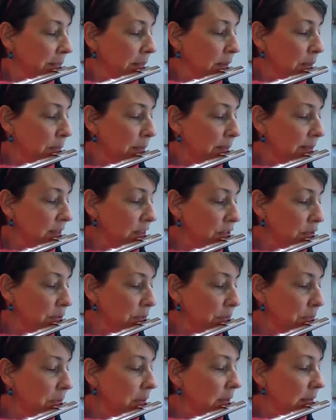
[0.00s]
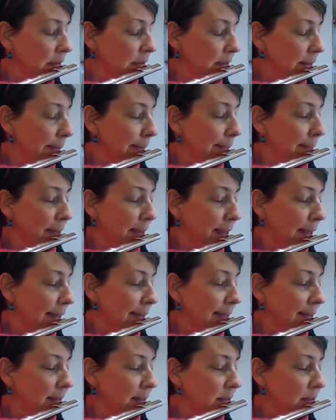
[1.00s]
what we do,
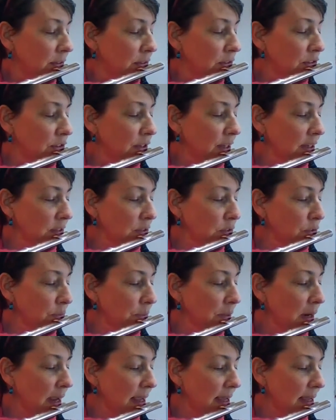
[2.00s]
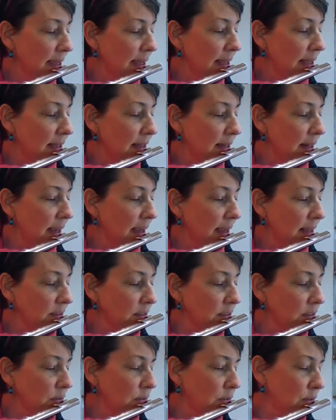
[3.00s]
just try it as
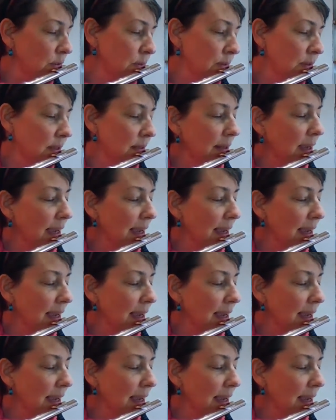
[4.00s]
you do it.